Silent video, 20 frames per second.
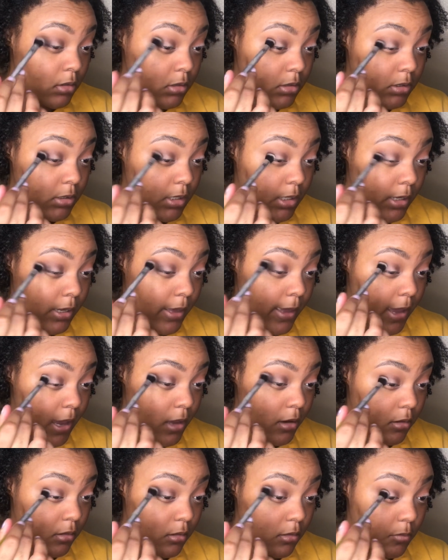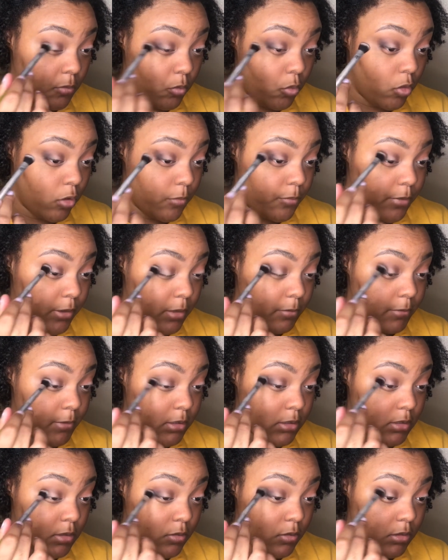to kind of add on more pigment
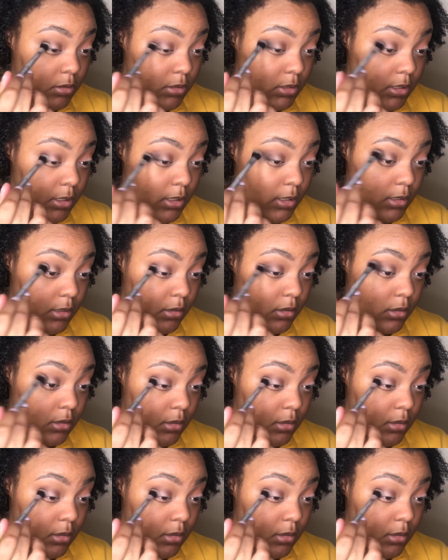towards the end.